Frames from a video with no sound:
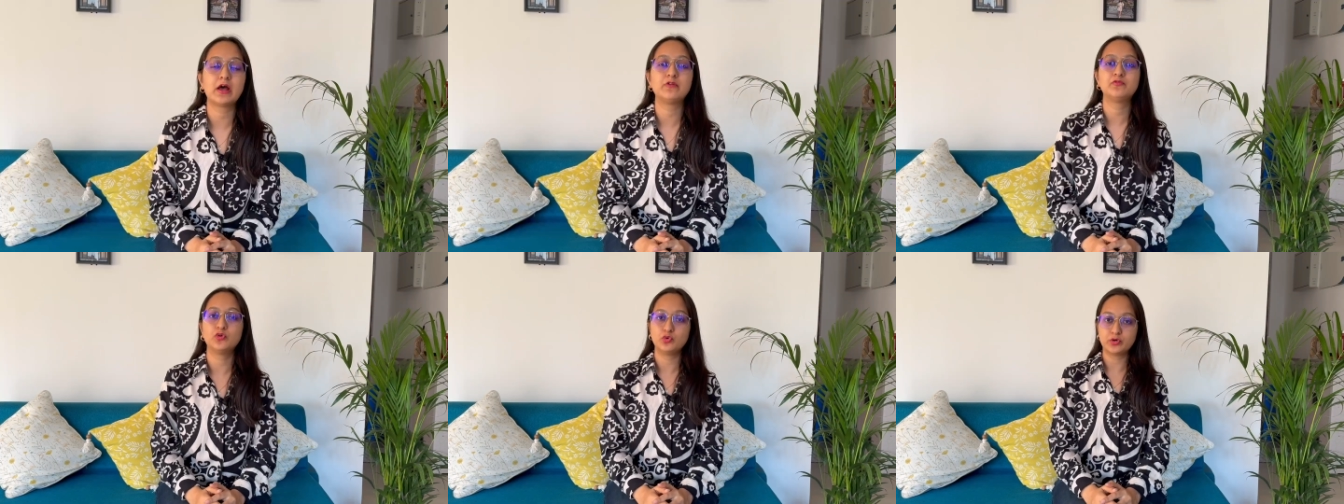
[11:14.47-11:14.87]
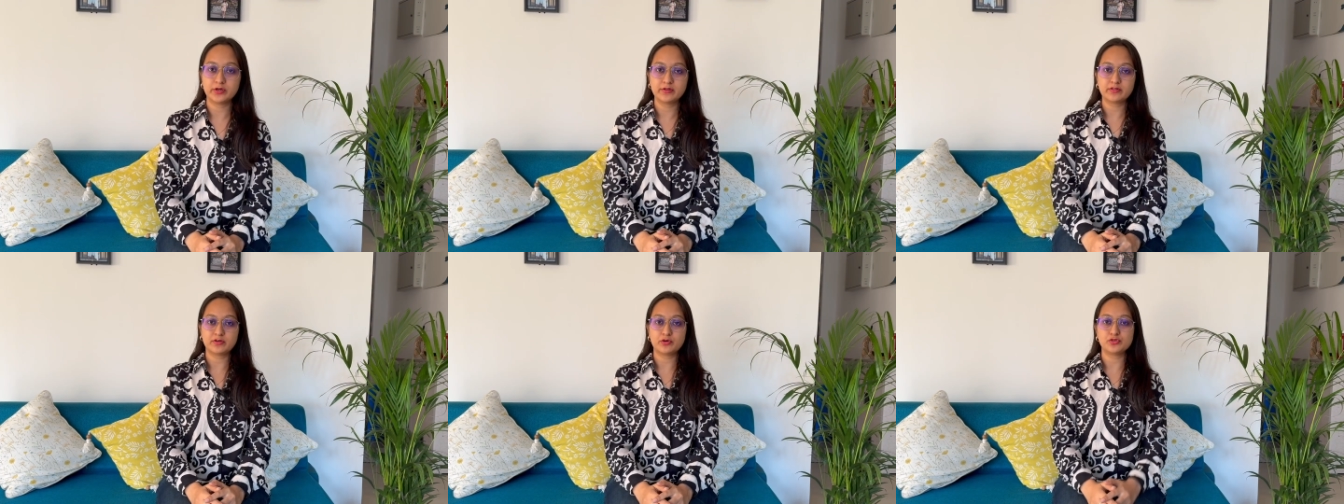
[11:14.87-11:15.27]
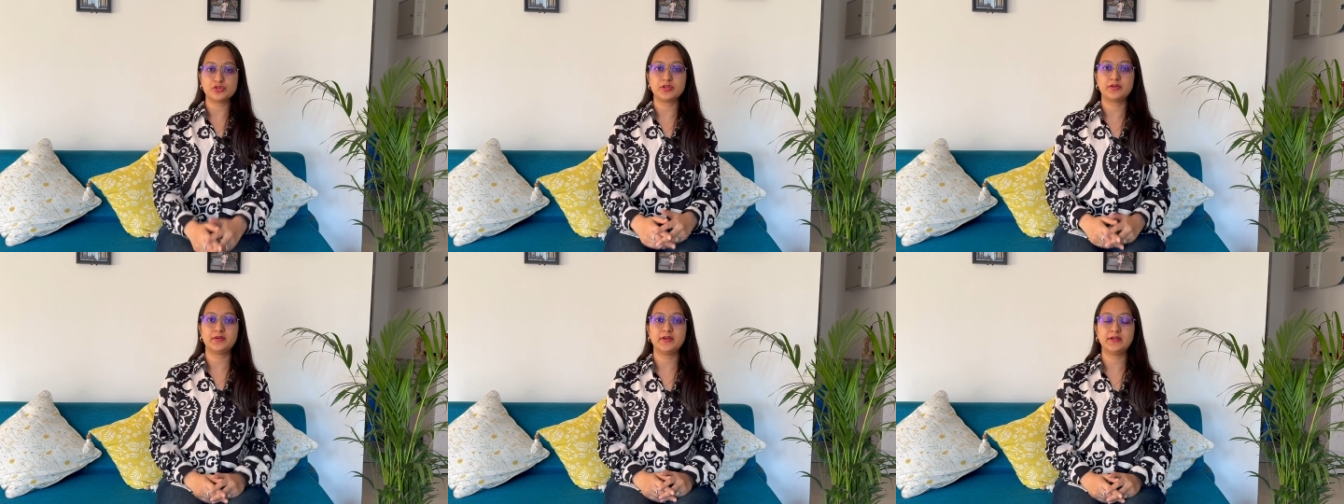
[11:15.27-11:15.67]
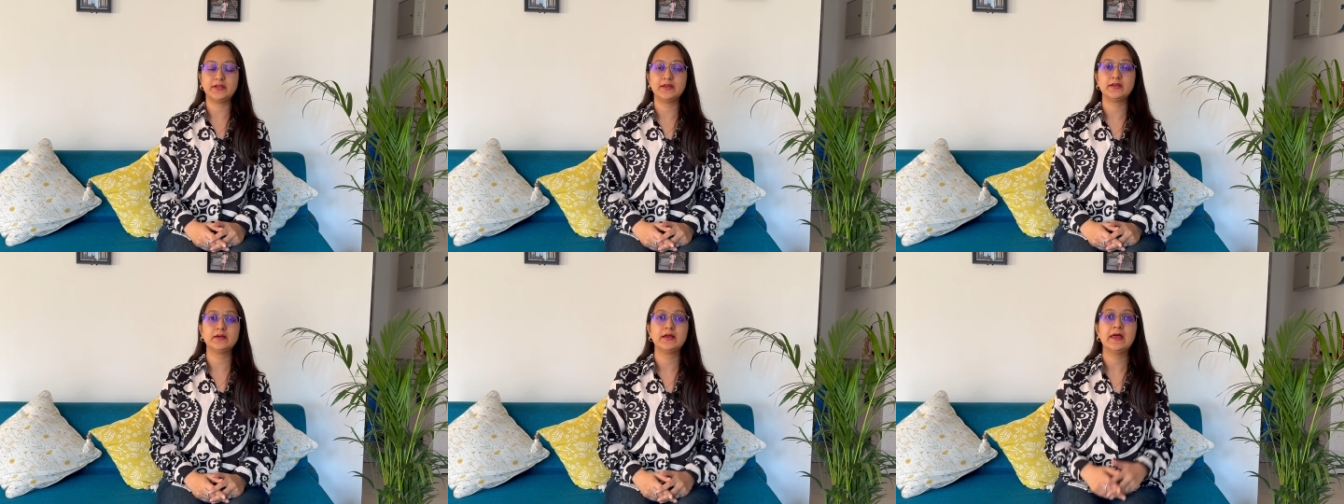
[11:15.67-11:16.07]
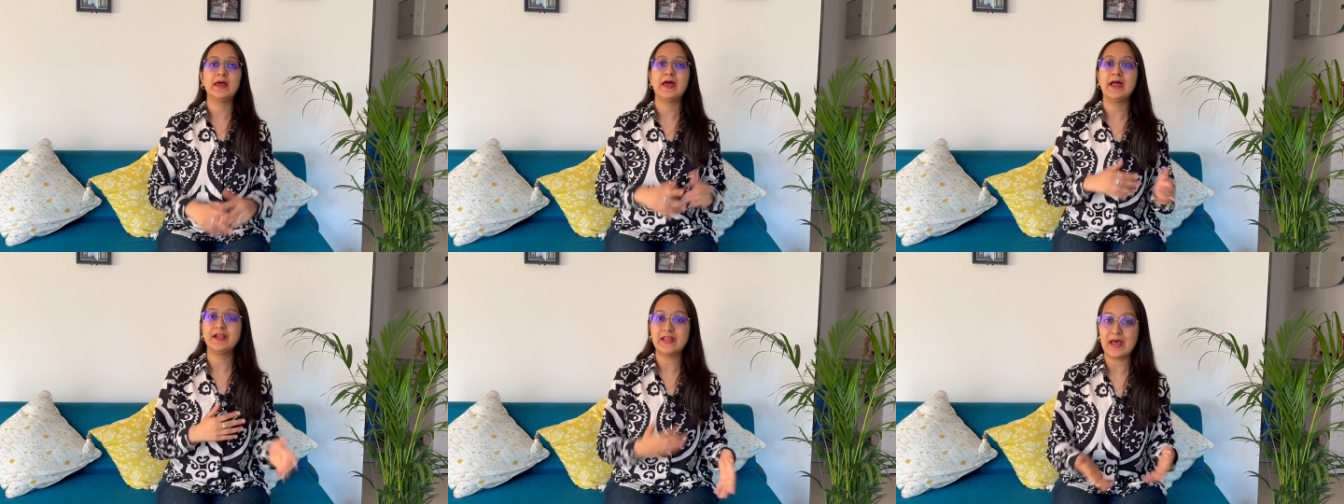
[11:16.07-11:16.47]
are focused on generating
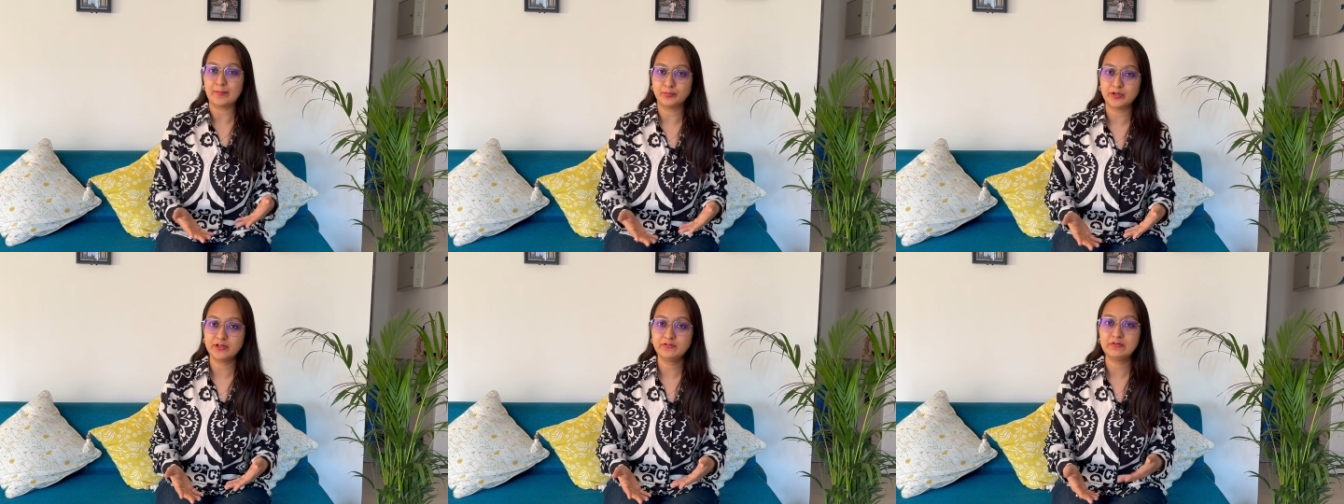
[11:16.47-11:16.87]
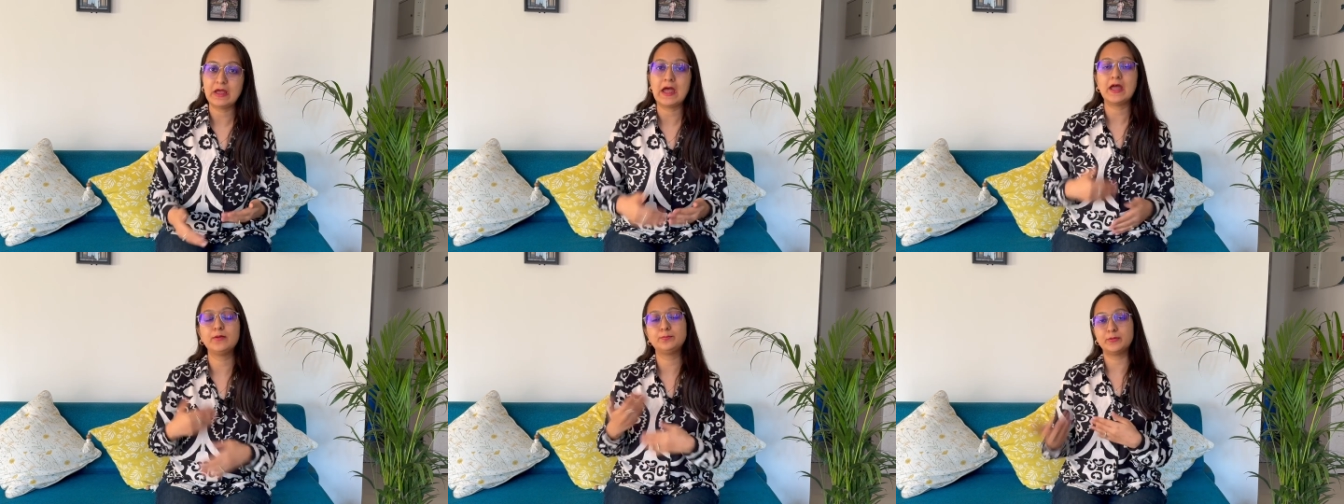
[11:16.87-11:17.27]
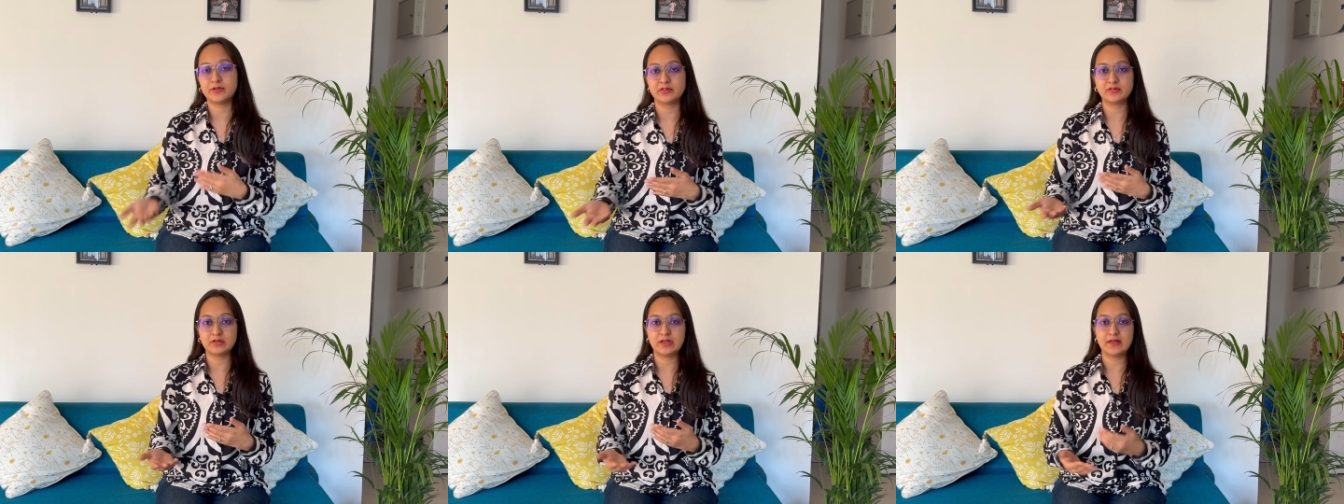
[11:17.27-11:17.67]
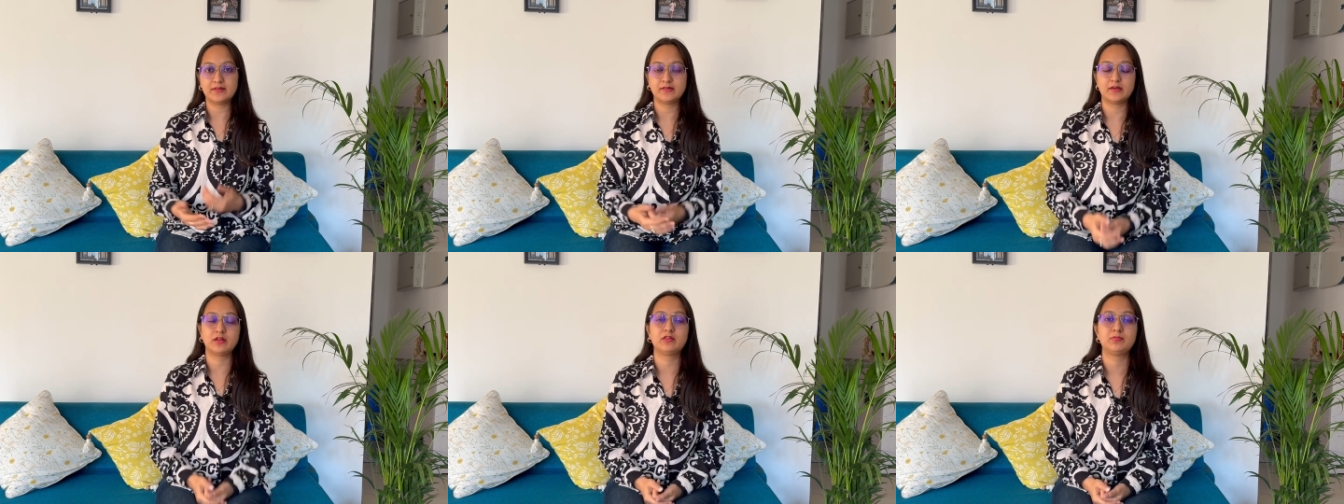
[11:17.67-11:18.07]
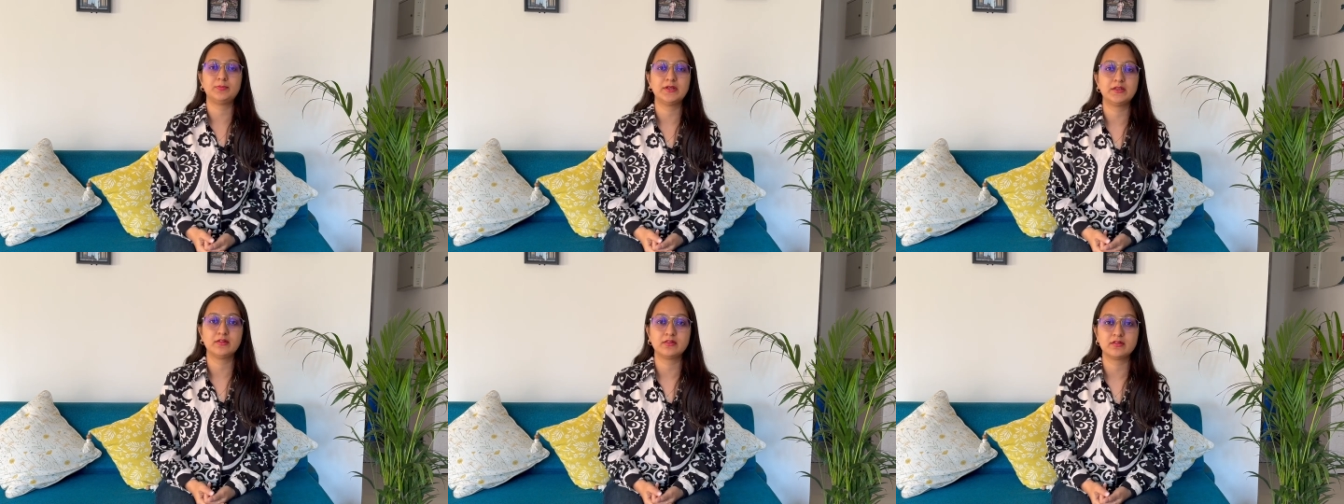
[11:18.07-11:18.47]
adaptive and personalized
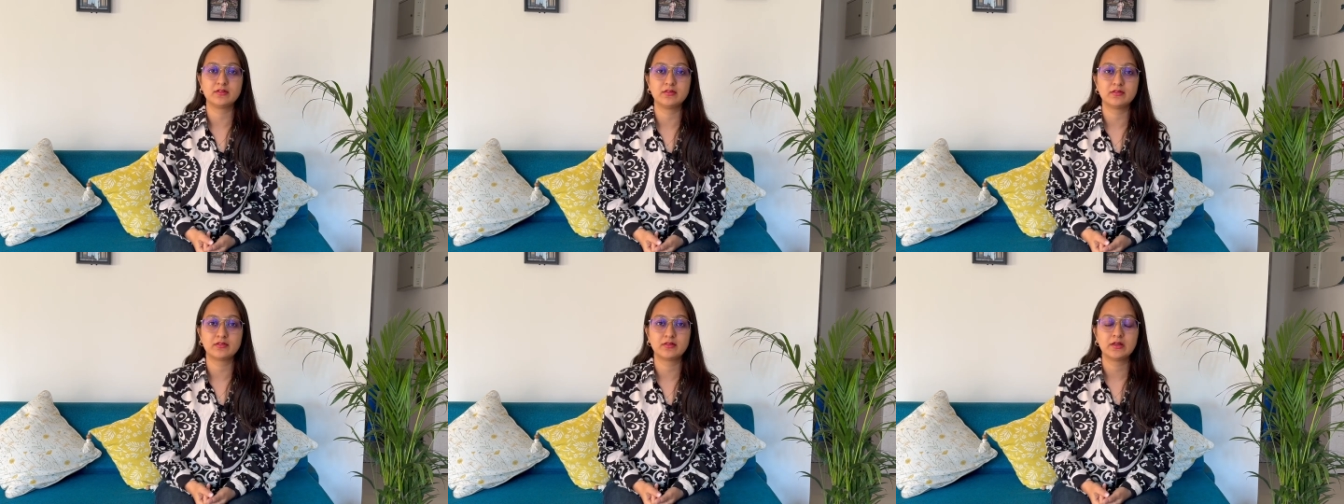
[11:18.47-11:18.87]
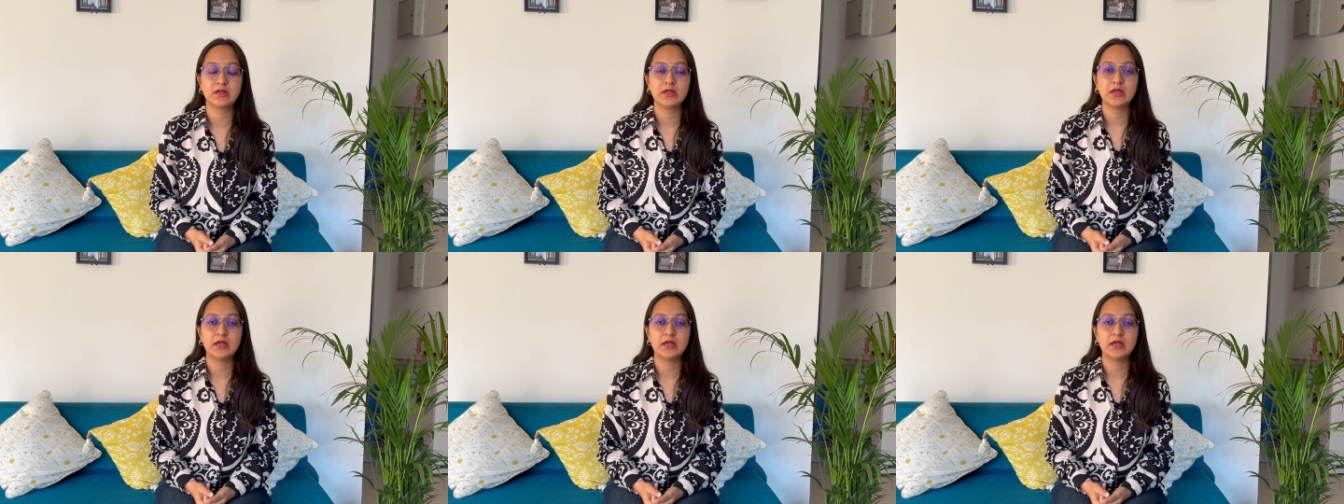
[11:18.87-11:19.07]
experiences.